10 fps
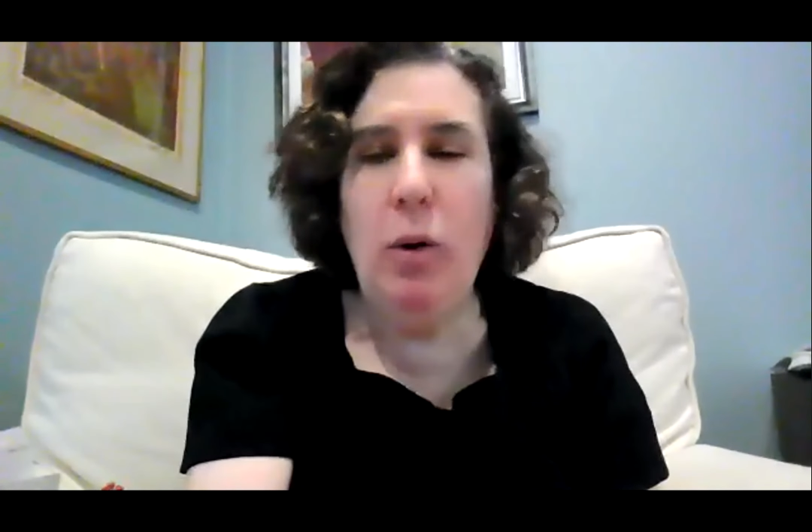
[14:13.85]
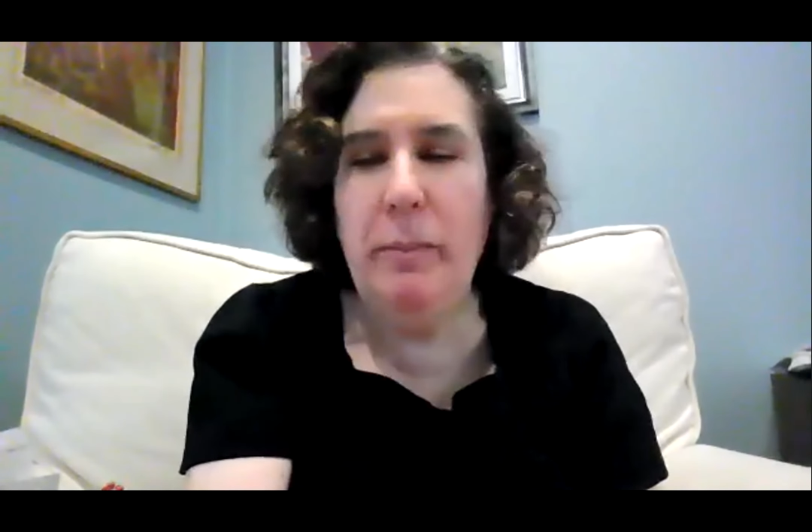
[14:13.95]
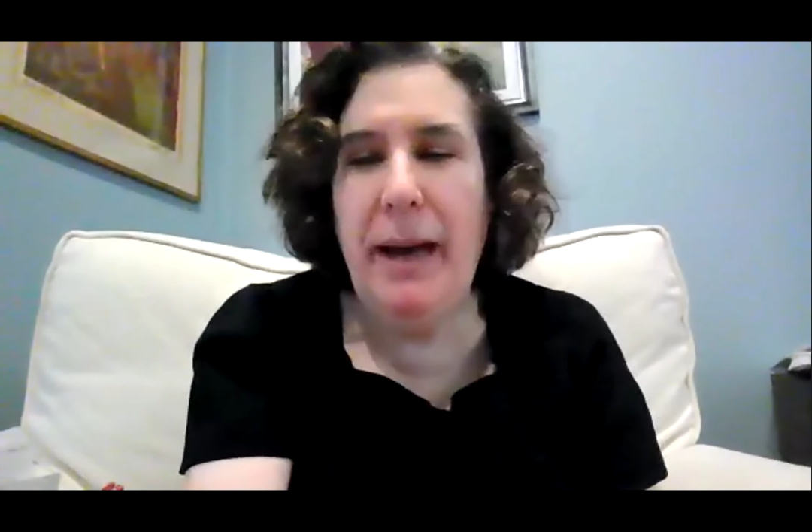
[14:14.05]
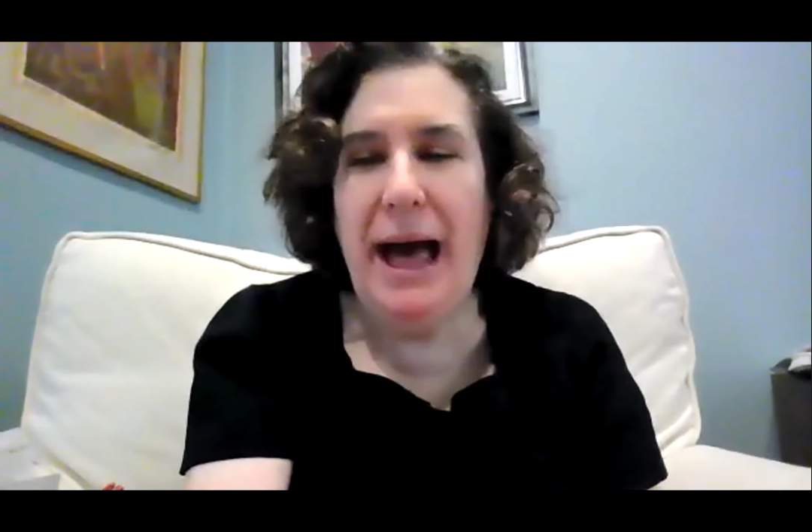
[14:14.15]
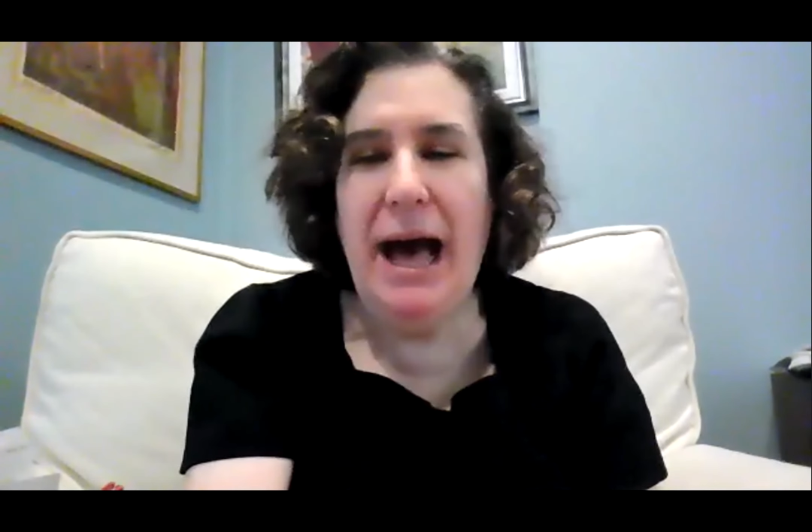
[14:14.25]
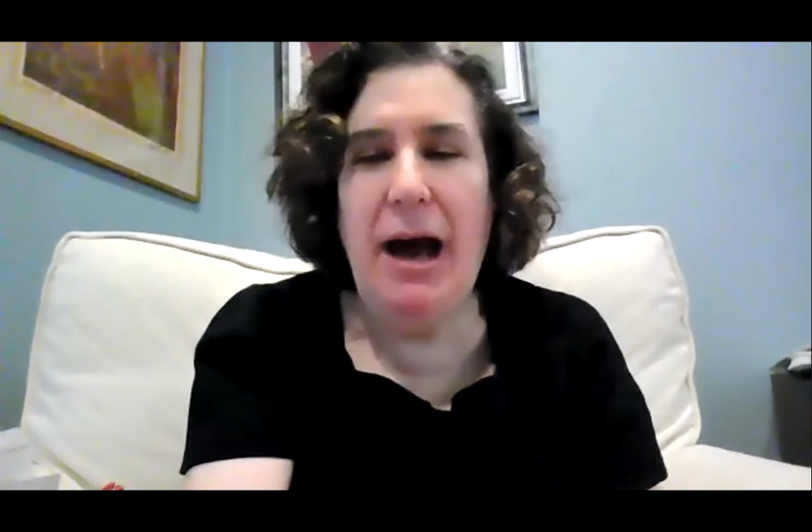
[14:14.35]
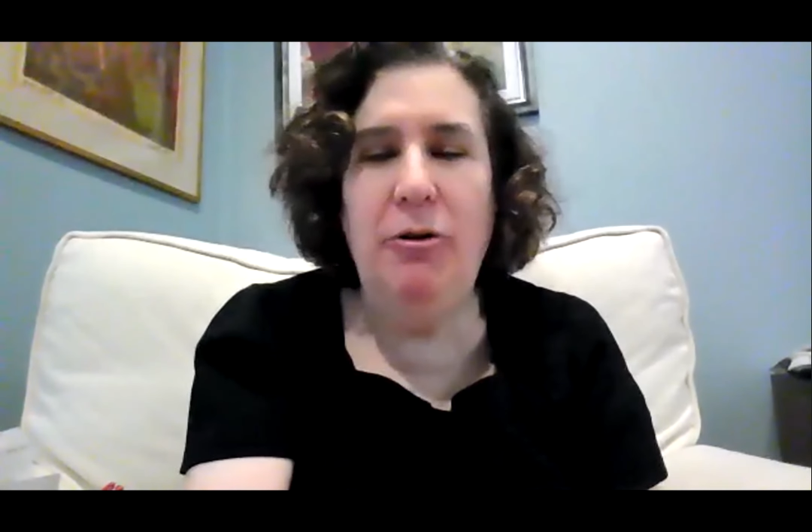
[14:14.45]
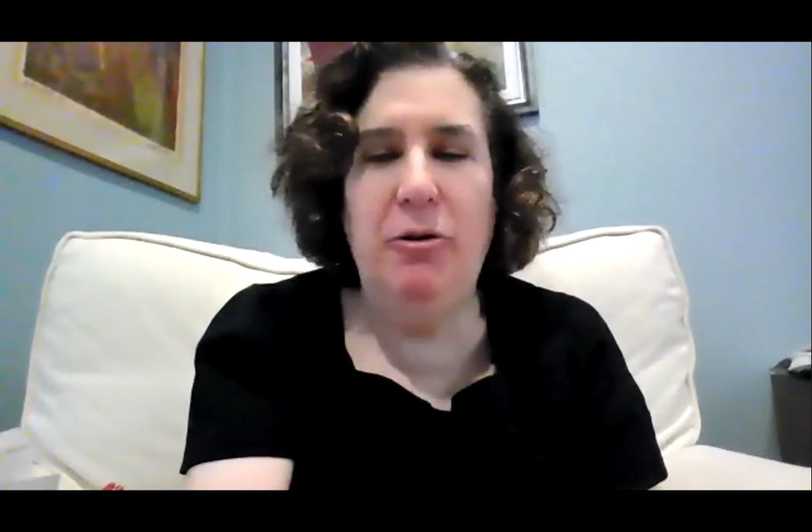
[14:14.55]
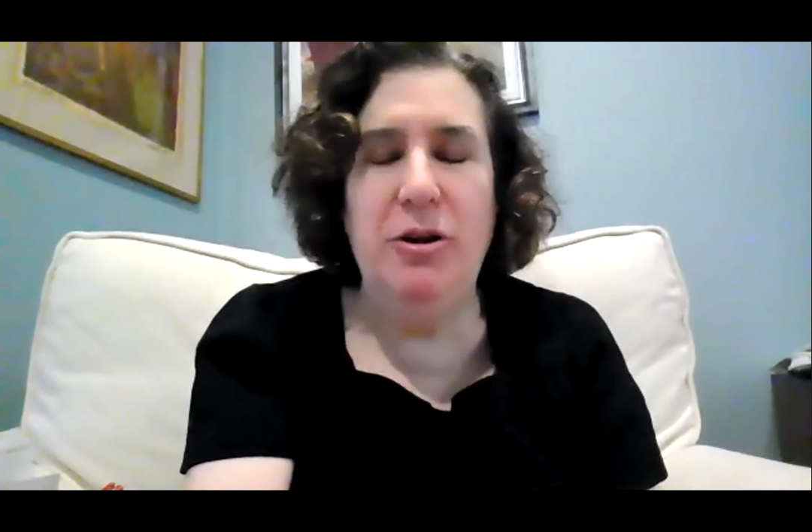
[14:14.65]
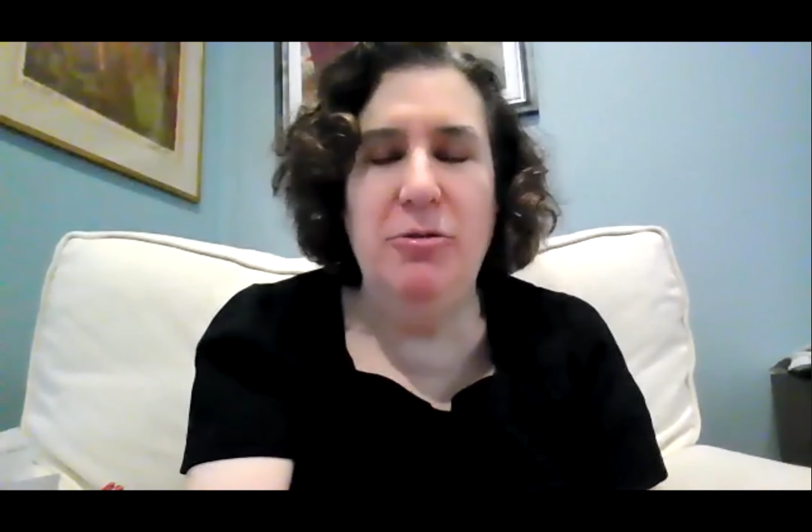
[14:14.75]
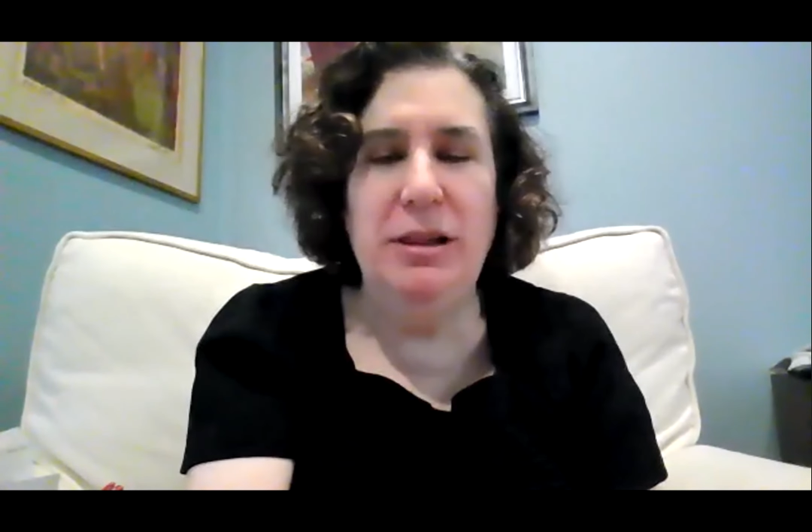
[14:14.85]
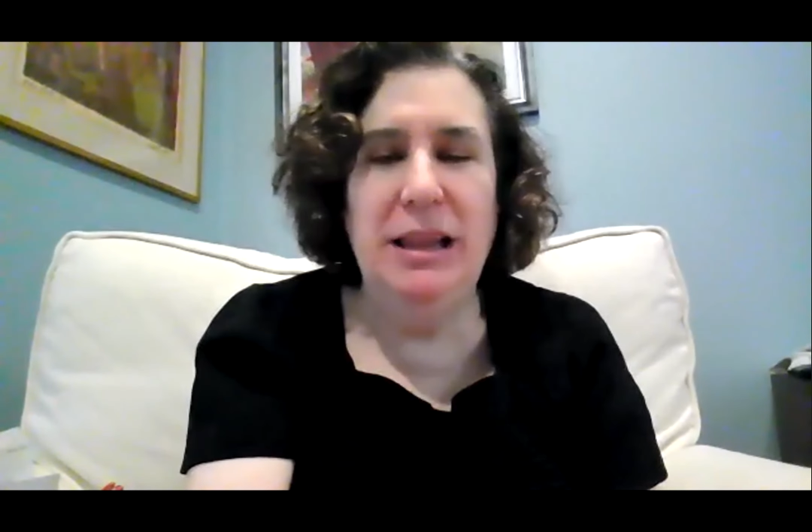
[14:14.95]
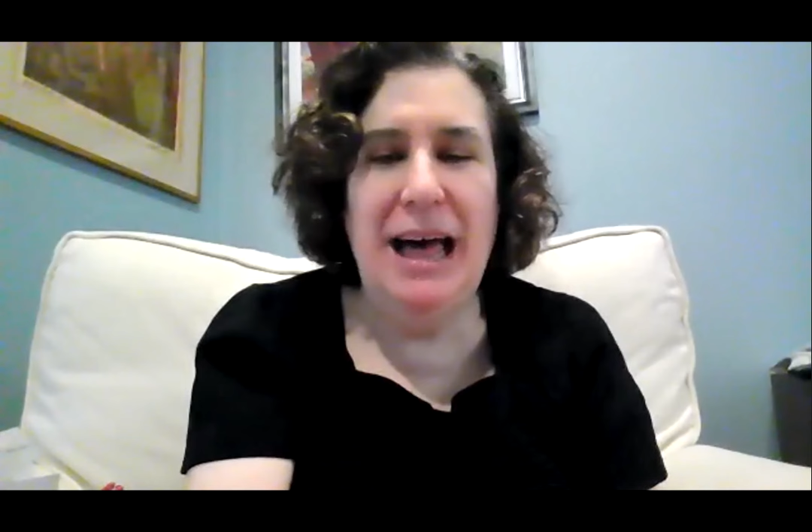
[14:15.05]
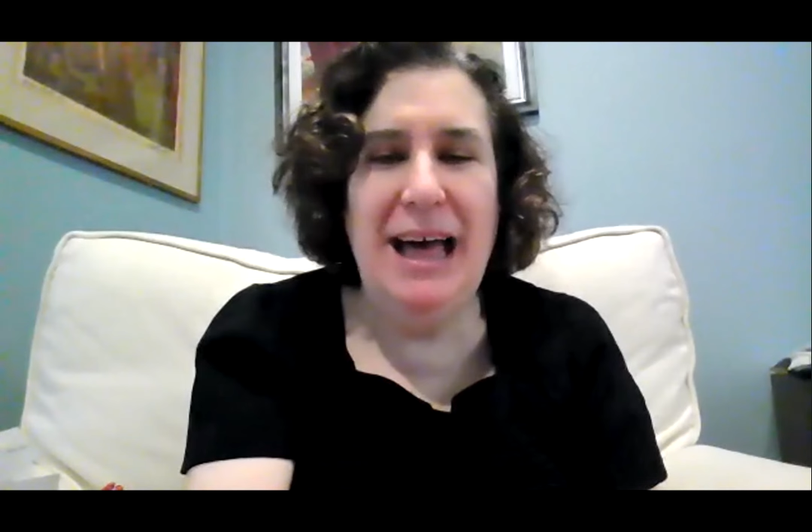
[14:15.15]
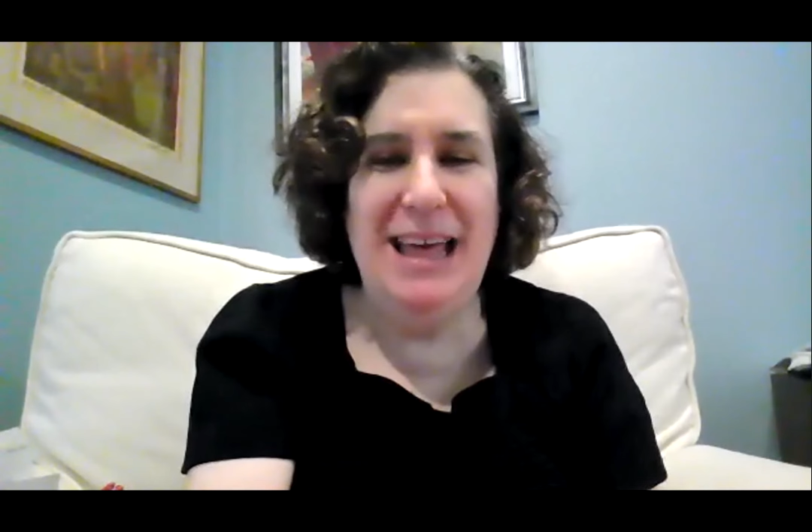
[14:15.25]
about or you
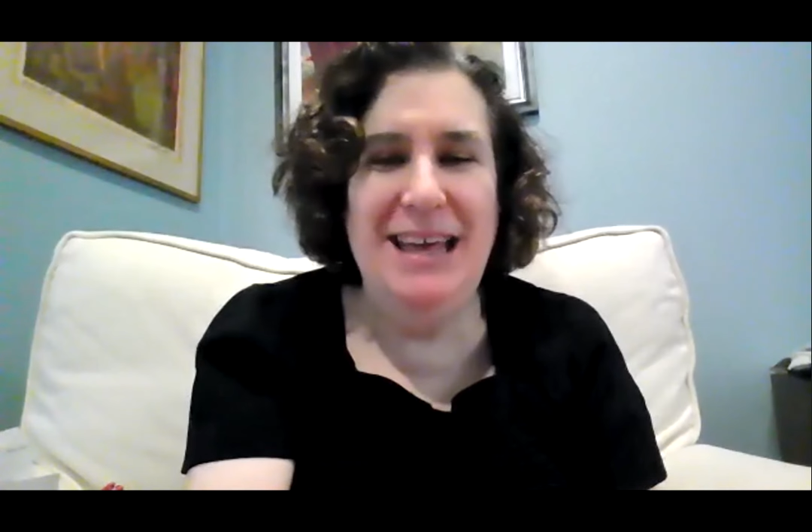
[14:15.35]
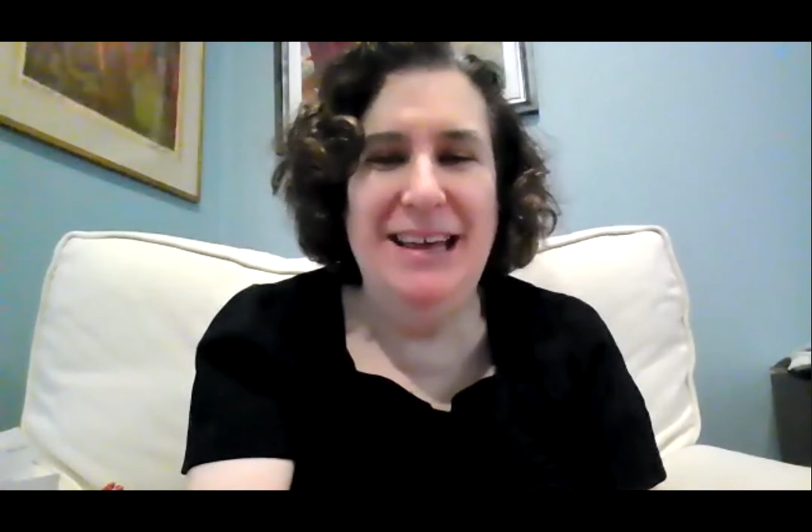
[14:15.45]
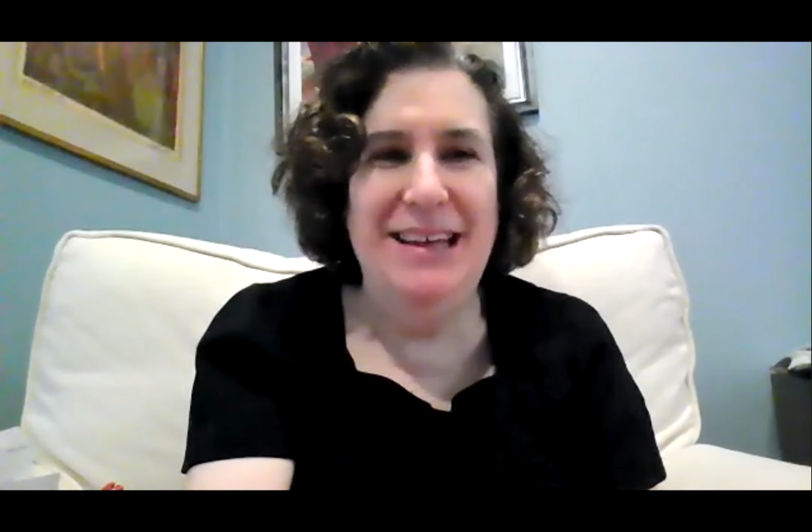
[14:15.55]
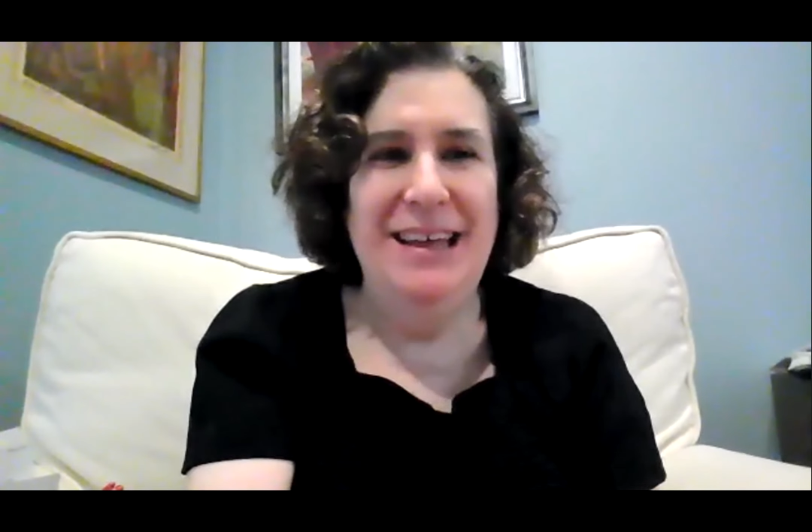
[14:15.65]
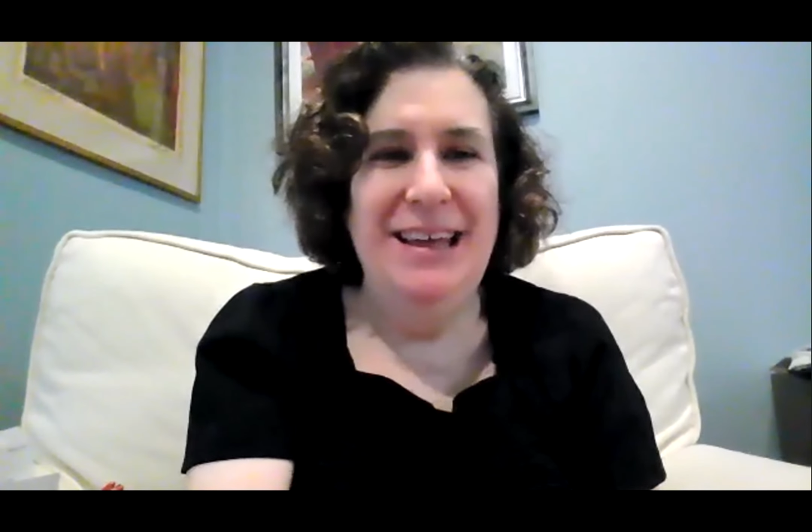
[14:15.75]
like?